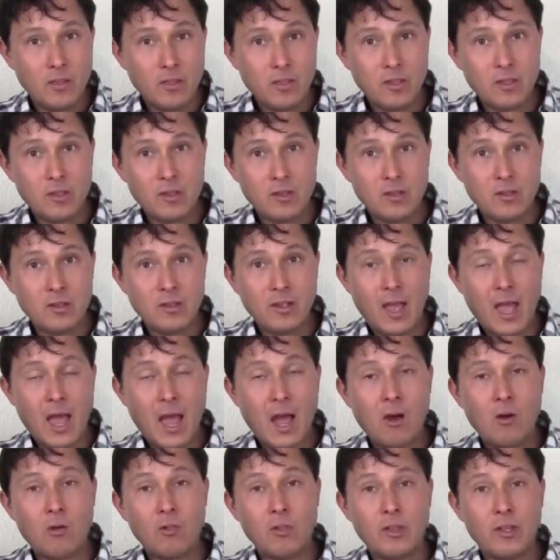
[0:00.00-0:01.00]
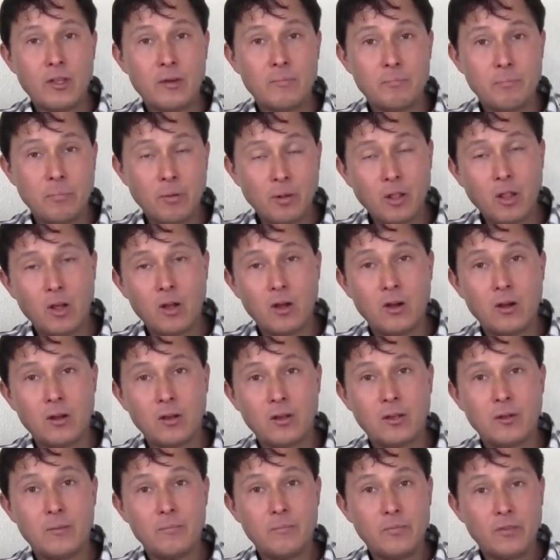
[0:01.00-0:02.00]
the outlet
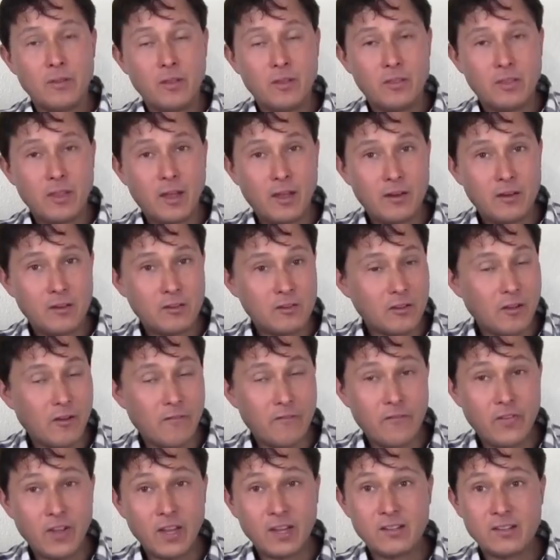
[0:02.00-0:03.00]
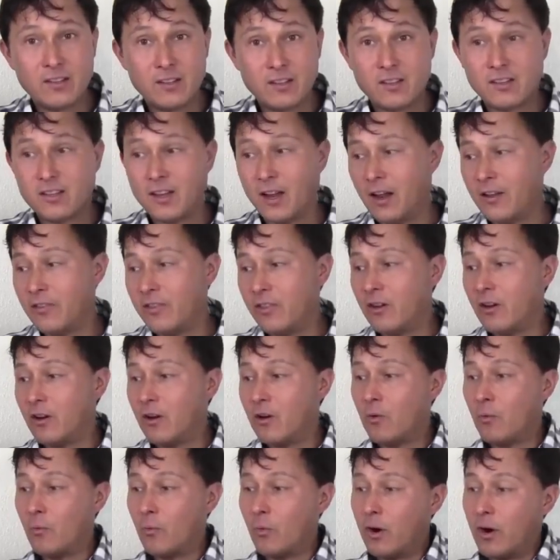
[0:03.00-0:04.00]
plug that is fixed inside
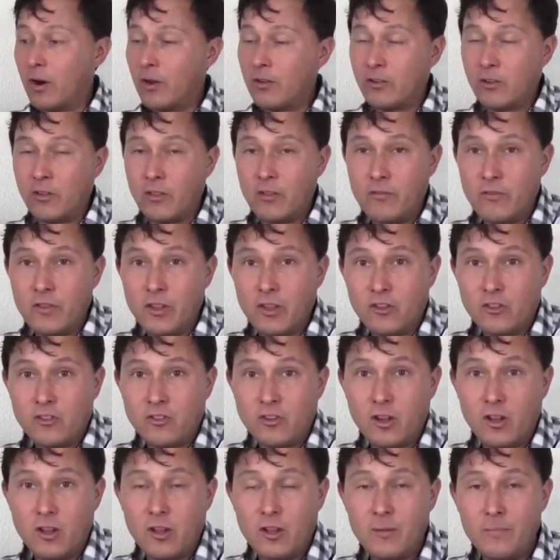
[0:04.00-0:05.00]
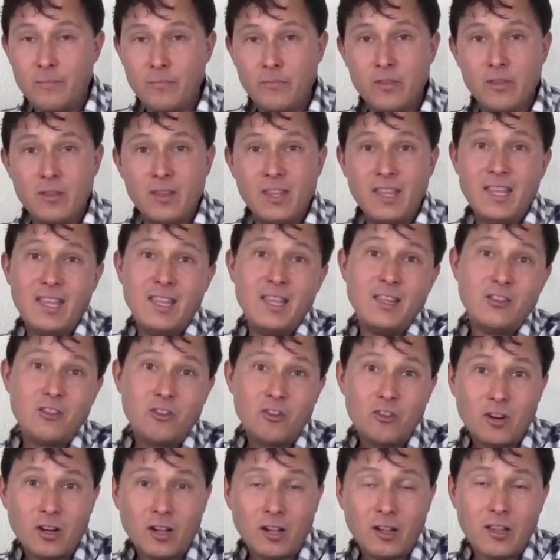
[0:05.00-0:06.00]
there, whereas on the VSJ,
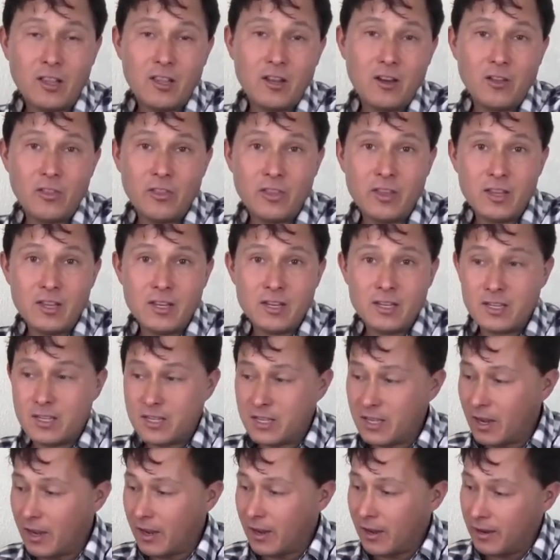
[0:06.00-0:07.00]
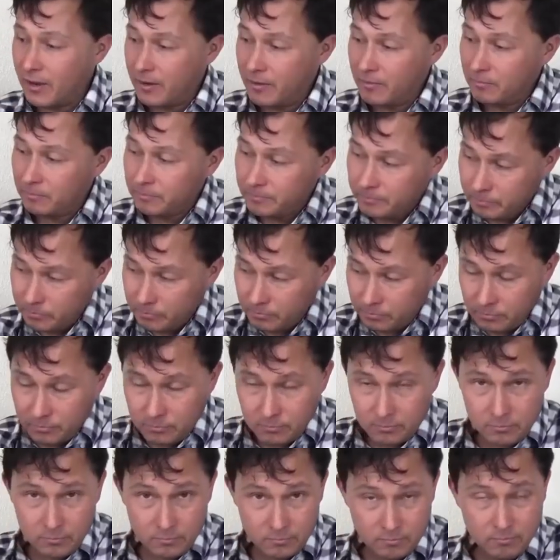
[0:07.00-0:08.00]
easier to clean on the inside,
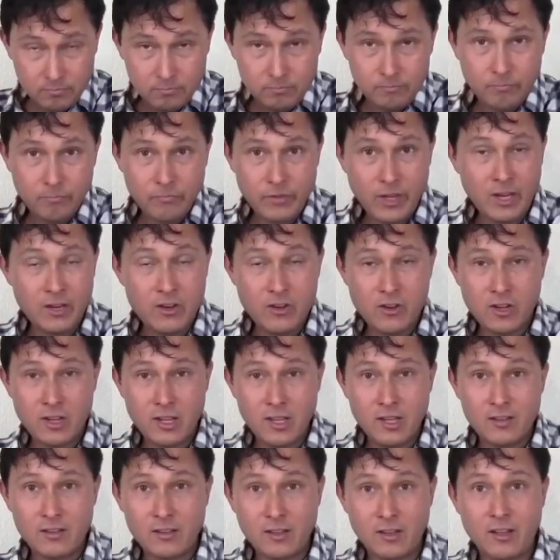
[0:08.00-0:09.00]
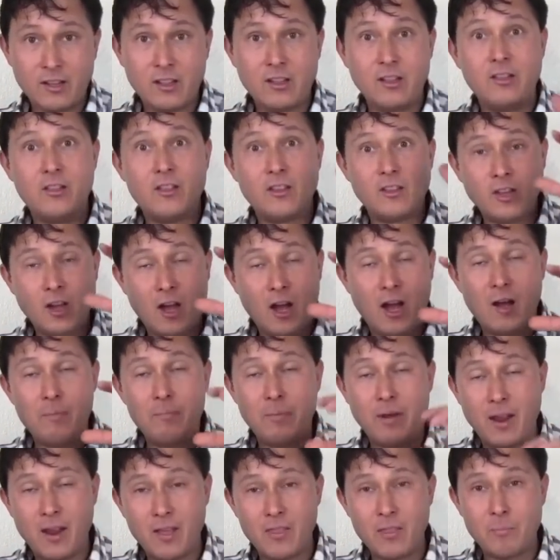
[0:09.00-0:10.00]
and you could easily clean the
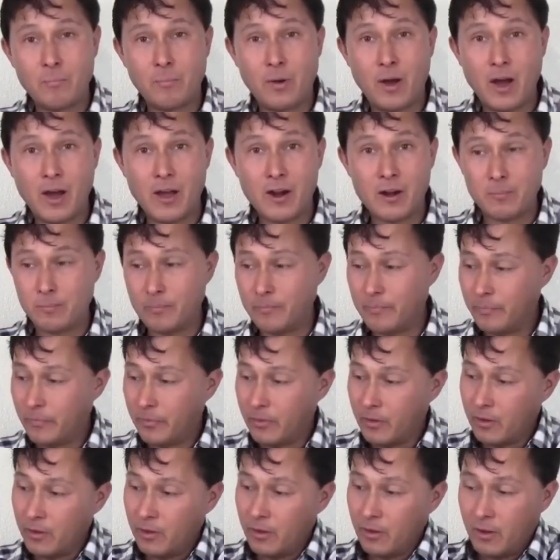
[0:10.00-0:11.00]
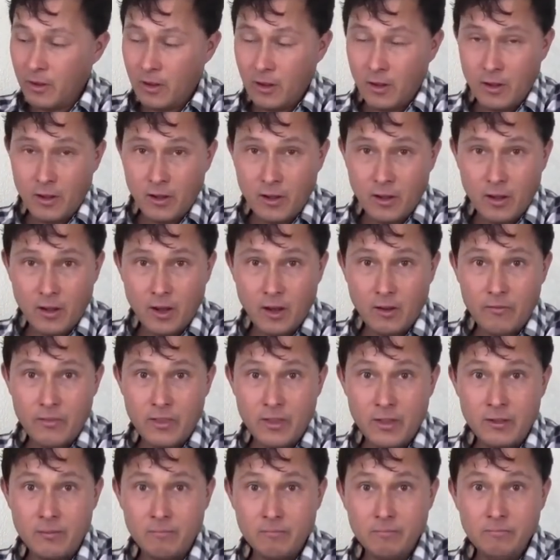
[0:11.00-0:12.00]
top and the bottom of
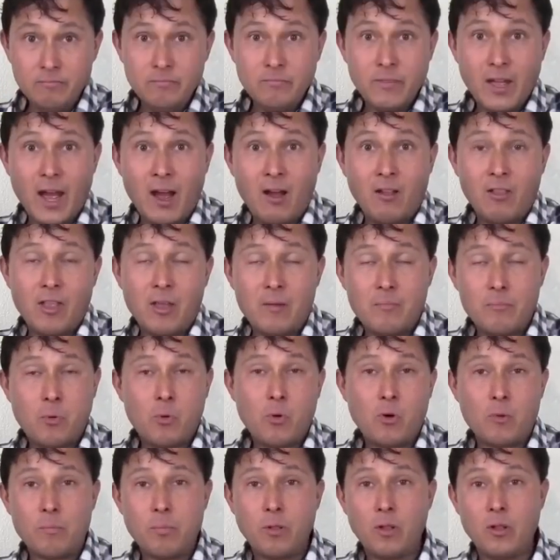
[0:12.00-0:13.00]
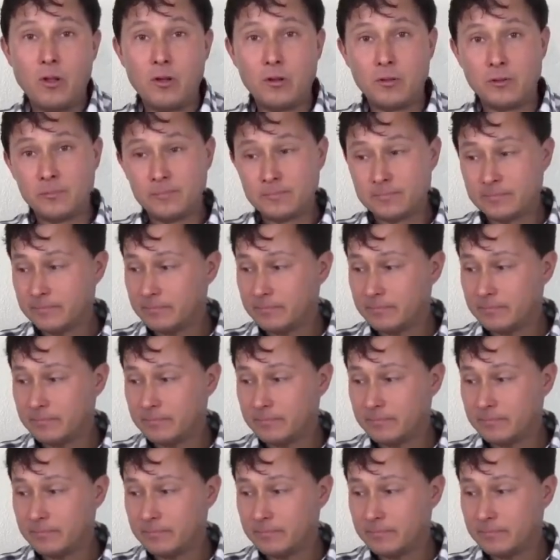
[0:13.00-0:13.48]
the outlet port plug.